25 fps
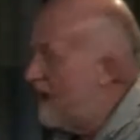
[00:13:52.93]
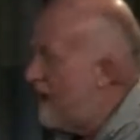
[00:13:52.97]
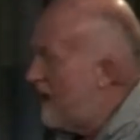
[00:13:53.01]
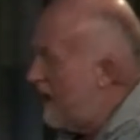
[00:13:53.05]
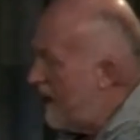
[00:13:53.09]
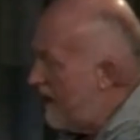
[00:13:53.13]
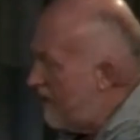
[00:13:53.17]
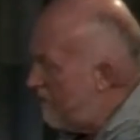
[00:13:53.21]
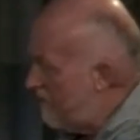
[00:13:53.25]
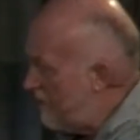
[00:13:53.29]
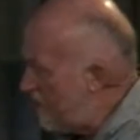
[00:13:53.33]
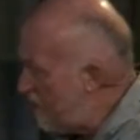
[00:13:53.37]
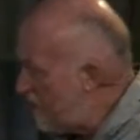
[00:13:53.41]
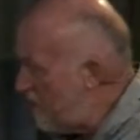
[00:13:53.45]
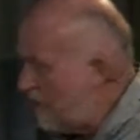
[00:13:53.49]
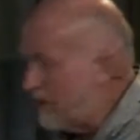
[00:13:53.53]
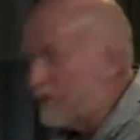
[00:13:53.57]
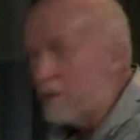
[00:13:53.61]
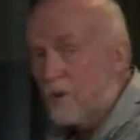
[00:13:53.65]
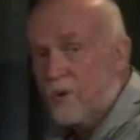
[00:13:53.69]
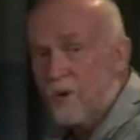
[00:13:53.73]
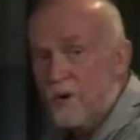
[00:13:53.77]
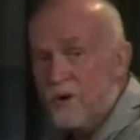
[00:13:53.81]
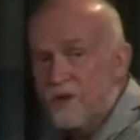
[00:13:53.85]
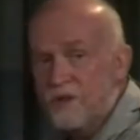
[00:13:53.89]
and through the
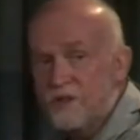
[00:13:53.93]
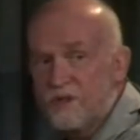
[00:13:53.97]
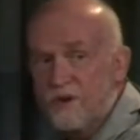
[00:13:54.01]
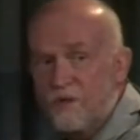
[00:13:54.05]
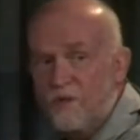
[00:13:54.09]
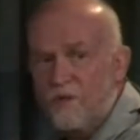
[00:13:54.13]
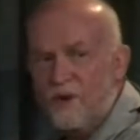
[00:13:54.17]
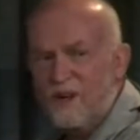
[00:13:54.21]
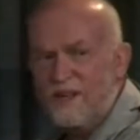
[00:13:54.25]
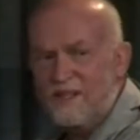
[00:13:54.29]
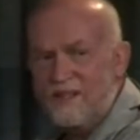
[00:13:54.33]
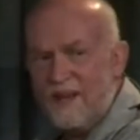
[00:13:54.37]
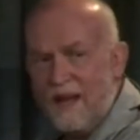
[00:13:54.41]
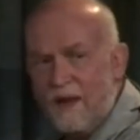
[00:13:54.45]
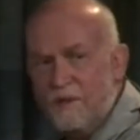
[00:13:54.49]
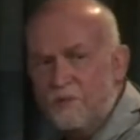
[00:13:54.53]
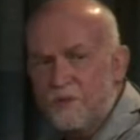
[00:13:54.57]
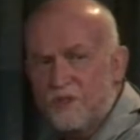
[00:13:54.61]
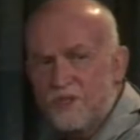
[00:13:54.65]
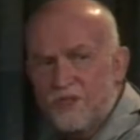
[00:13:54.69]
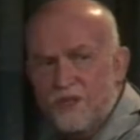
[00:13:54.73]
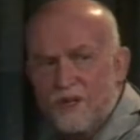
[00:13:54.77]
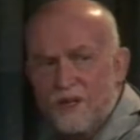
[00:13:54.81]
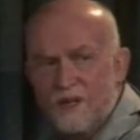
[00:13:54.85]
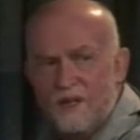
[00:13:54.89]
waters of
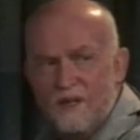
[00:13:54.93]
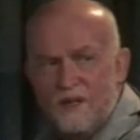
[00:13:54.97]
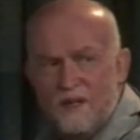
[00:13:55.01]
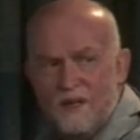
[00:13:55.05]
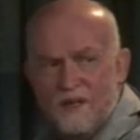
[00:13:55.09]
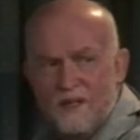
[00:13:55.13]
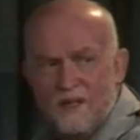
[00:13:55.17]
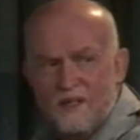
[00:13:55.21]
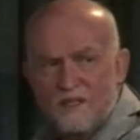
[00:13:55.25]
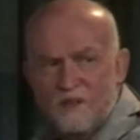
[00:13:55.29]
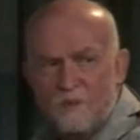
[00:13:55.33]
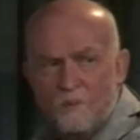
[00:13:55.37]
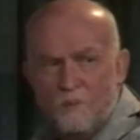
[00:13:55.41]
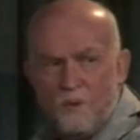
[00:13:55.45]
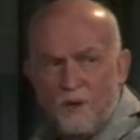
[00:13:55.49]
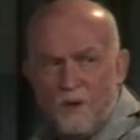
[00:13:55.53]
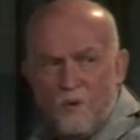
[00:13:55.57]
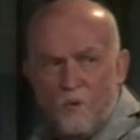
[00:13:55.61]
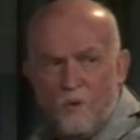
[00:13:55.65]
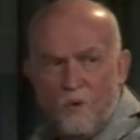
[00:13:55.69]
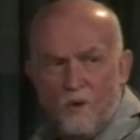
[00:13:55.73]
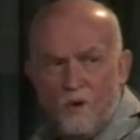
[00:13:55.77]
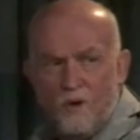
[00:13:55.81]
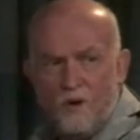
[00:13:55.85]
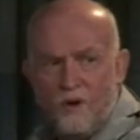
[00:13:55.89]
redemption, it's a big
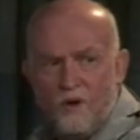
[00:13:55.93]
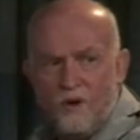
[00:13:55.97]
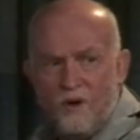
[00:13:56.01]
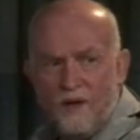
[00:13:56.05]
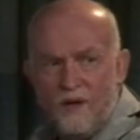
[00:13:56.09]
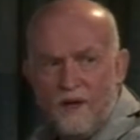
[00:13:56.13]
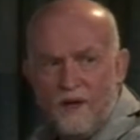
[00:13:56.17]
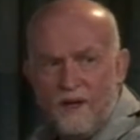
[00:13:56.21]
word.